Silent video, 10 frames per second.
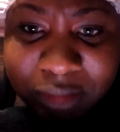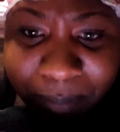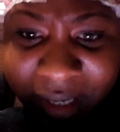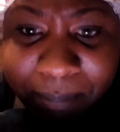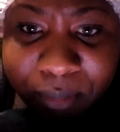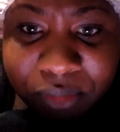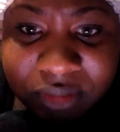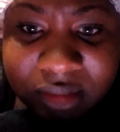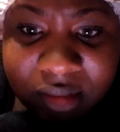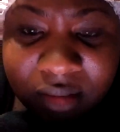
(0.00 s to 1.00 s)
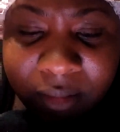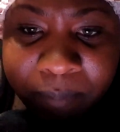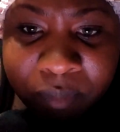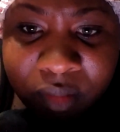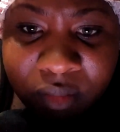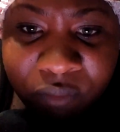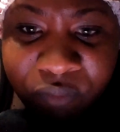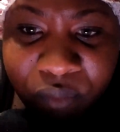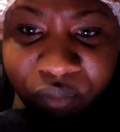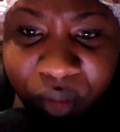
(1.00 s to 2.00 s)
peoples
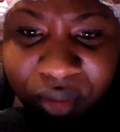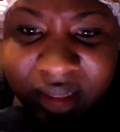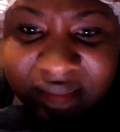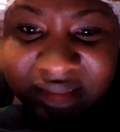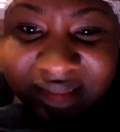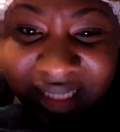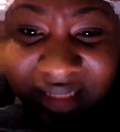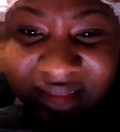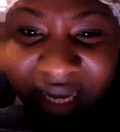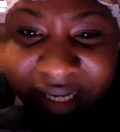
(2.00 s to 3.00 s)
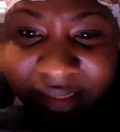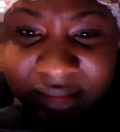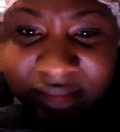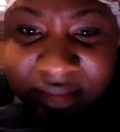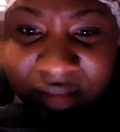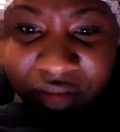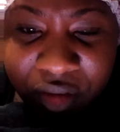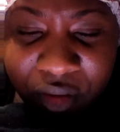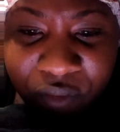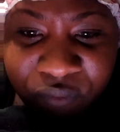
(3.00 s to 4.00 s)
from ruthless dictators,
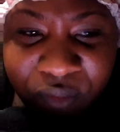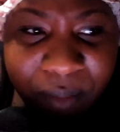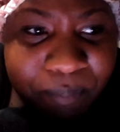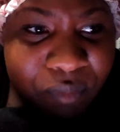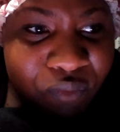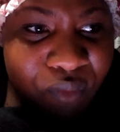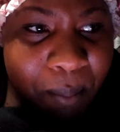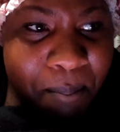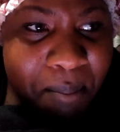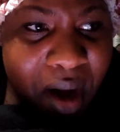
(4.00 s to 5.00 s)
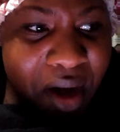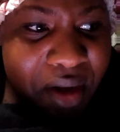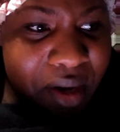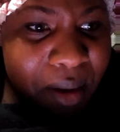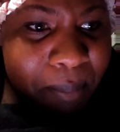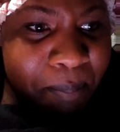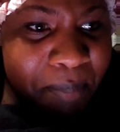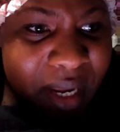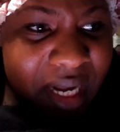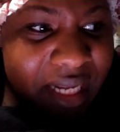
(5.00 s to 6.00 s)
from murder,
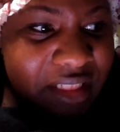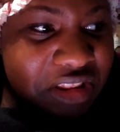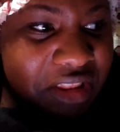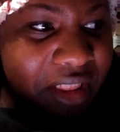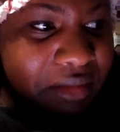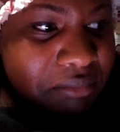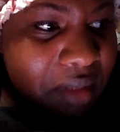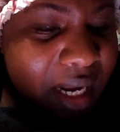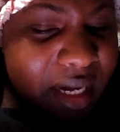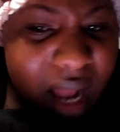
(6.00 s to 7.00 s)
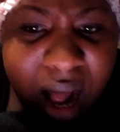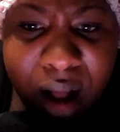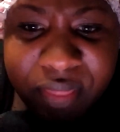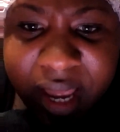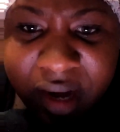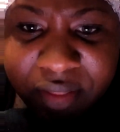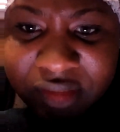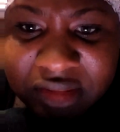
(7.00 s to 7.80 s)
pillage, and all that other